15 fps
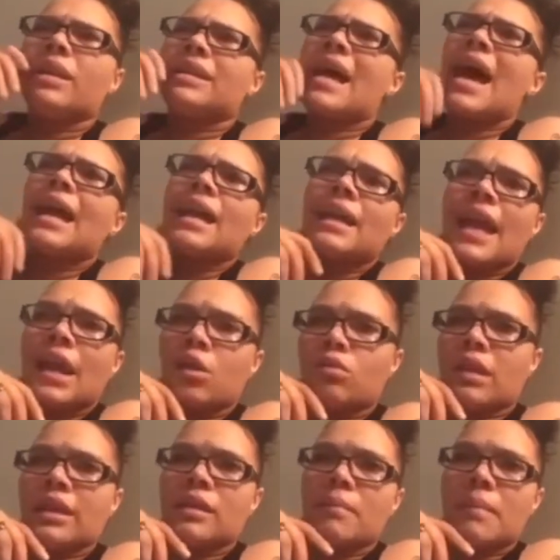could die today. You
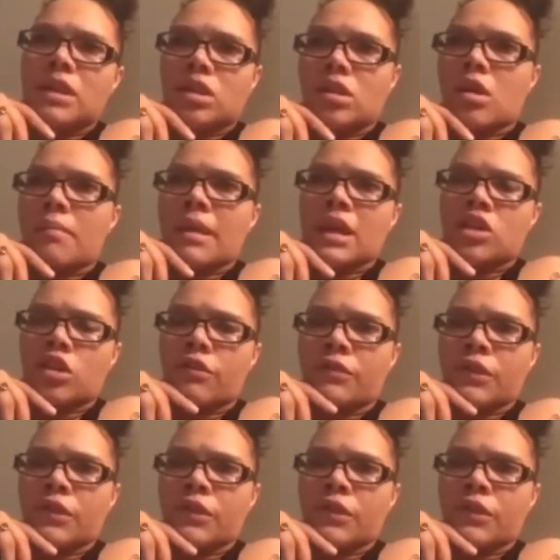think them bitches gonna be at your